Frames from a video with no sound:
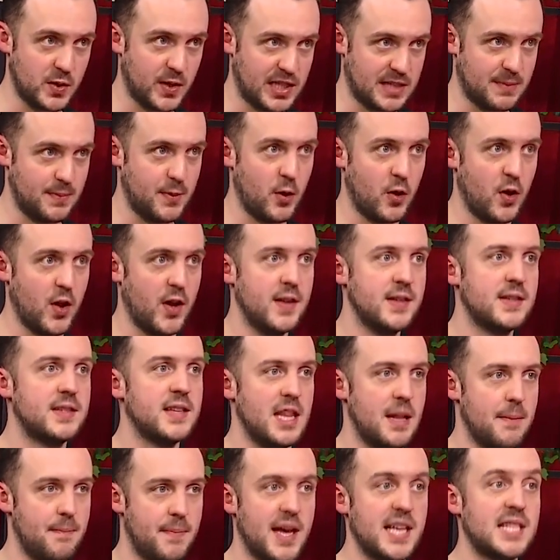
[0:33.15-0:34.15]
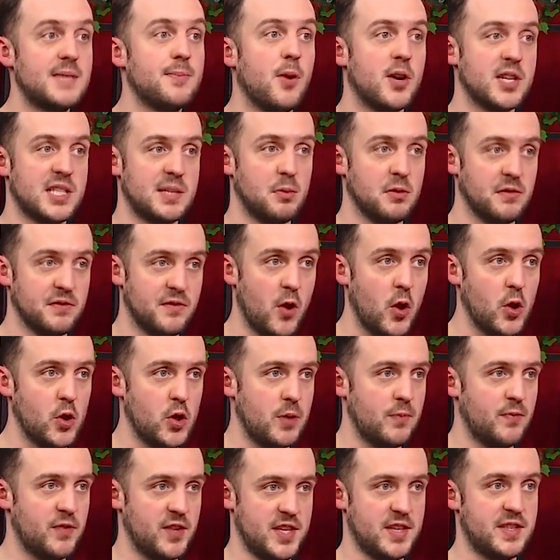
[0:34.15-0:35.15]
experience and the best possible
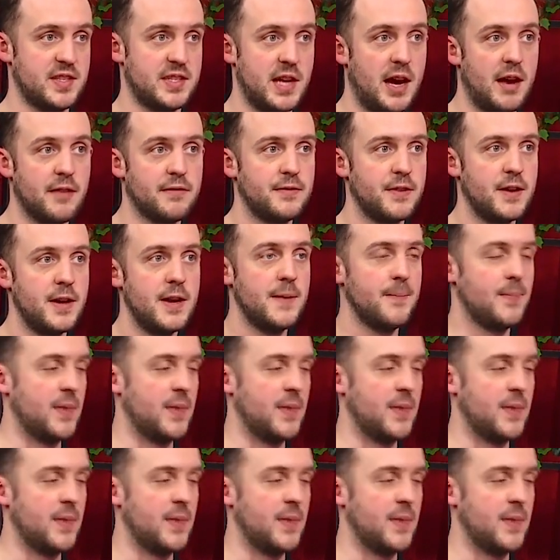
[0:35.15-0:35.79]
volume for this stuff.